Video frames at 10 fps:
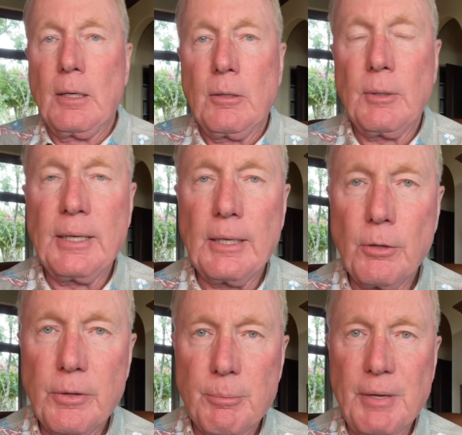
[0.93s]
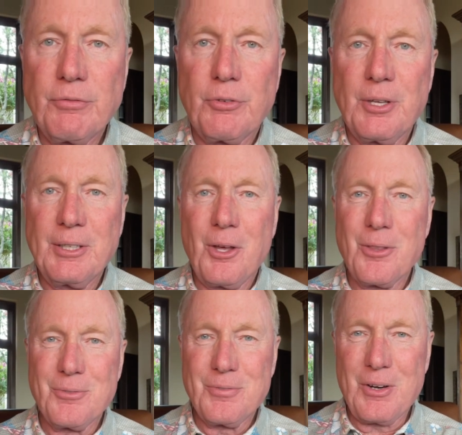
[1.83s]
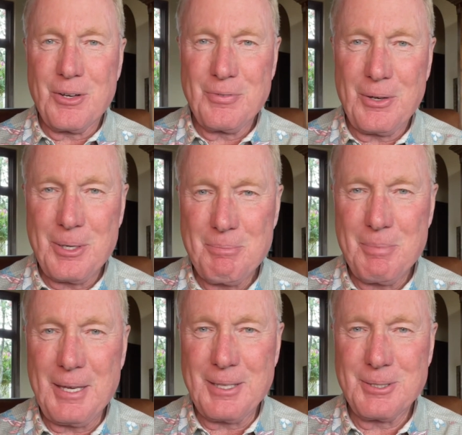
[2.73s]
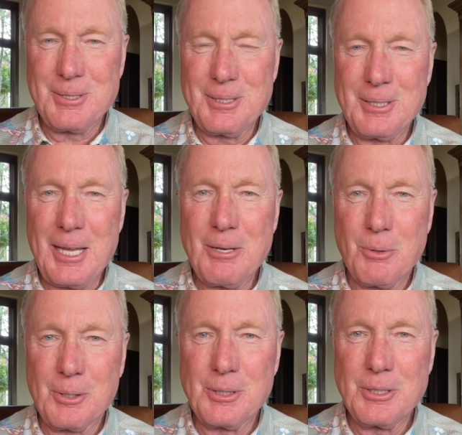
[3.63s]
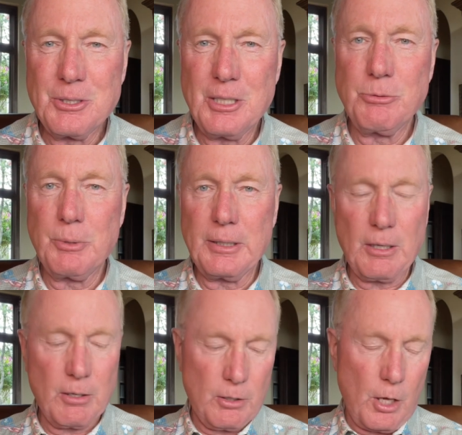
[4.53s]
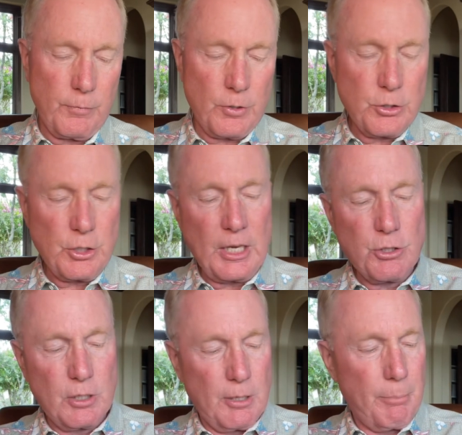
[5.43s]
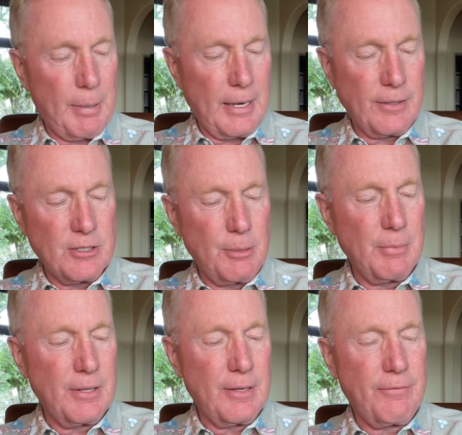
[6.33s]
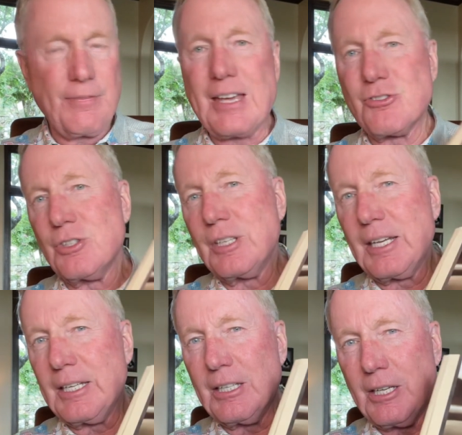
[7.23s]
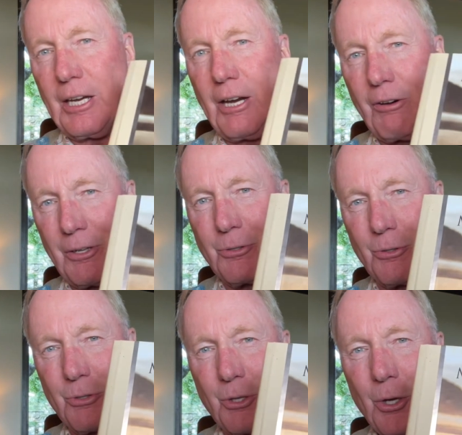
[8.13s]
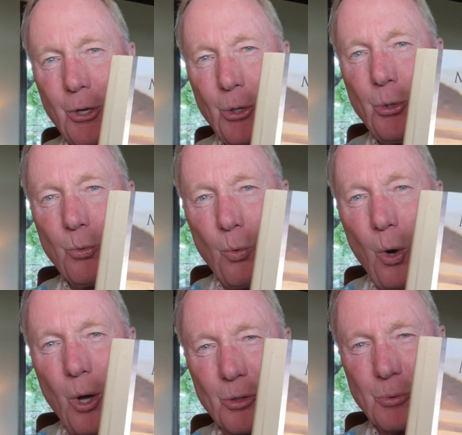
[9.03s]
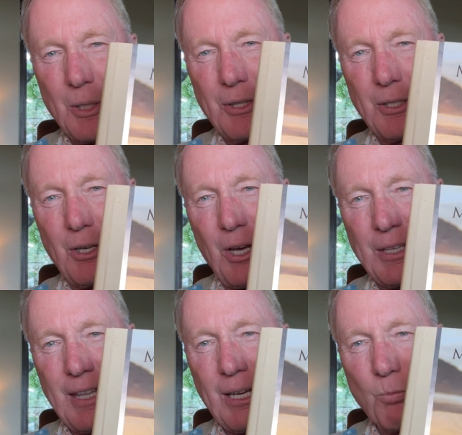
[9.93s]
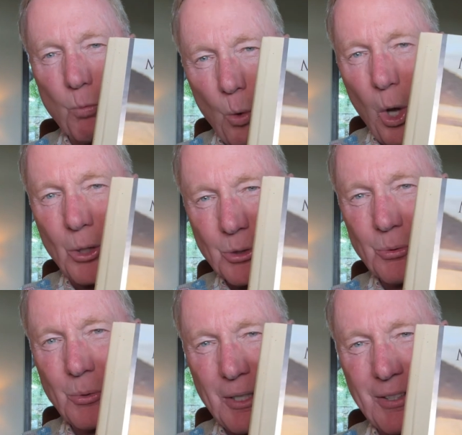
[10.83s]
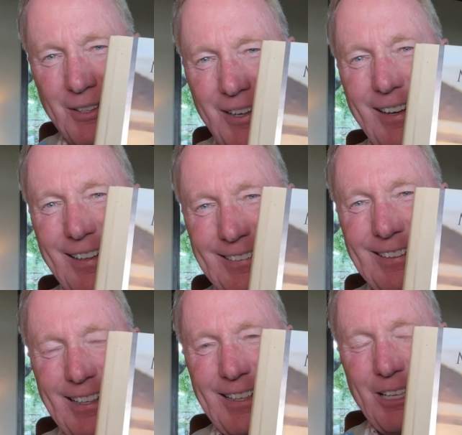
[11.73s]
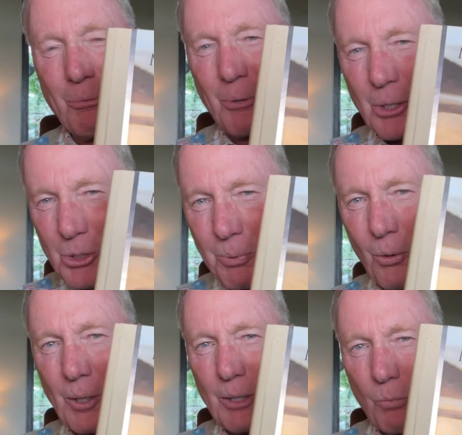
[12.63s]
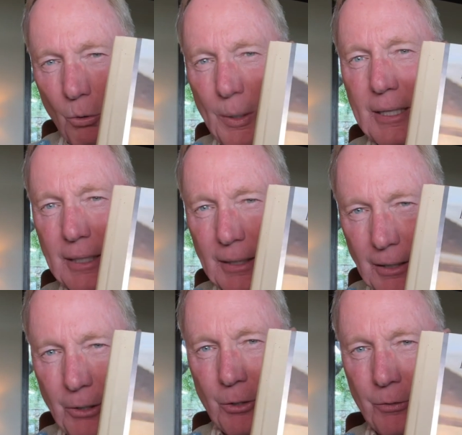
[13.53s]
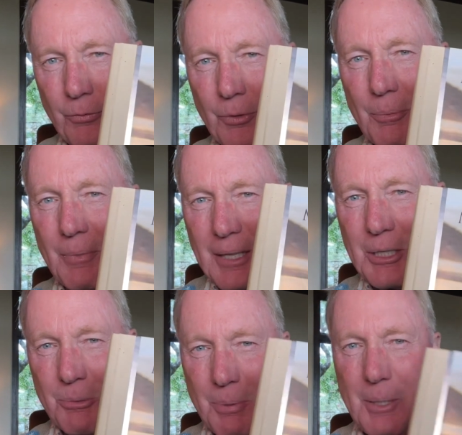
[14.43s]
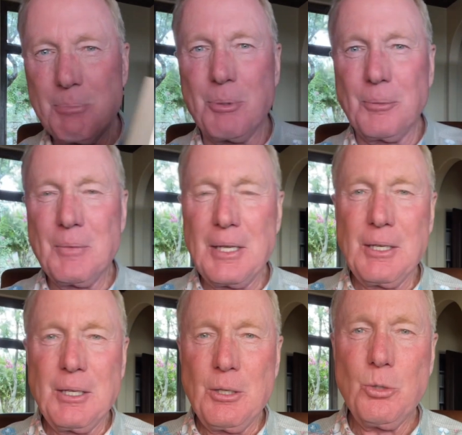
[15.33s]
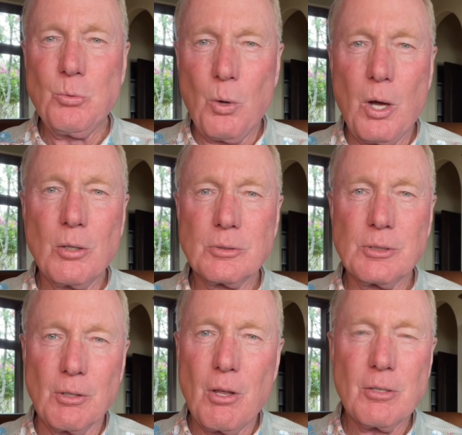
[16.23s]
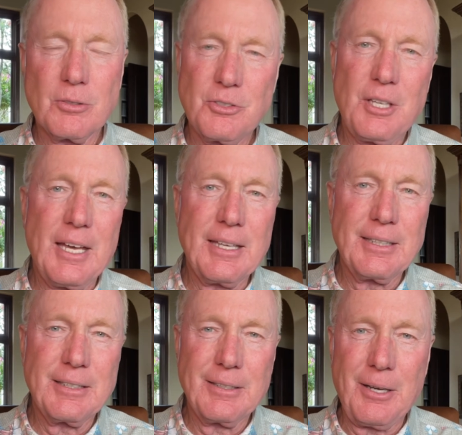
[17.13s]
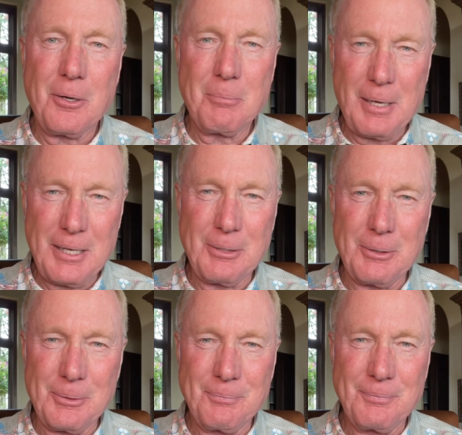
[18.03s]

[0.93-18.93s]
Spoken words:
Well, hello there, my friend. All the very, very best. Today we're continuing our conversation about some of the fascinating characters who walked with God. They walked with God. And we're exploring what we can learn from these people who walked alongside our Maker.